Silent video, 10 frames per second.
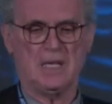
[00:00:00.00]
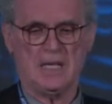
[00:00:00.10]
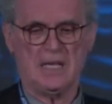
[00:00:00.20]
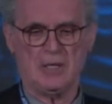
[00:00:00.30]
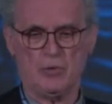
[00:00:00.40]

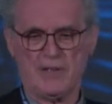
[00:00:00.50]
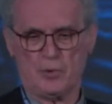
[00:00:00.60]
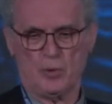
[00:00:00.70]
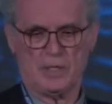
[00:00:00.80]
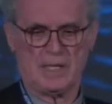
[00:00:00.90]
uh, you have
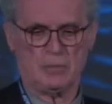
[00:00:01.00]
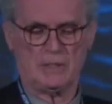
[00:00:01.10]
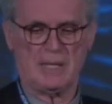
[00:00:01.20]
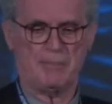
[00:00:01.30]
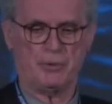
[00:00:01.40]
to look at what
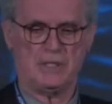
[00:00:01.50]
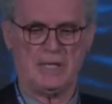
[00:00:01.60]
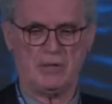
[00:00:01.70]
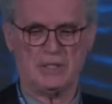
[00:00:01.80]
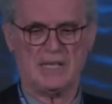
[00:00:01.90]
I'm putting
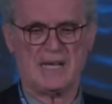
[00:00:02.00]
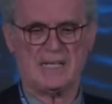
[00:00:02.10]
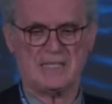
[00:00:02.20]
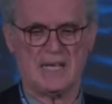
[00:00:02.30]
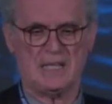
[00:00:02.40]
there on the right
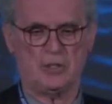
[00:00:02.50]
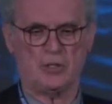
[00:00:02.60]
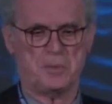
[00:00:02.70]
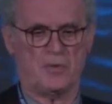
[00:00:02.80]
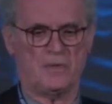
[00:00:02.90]
side in
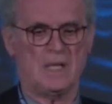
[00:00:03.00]
terms of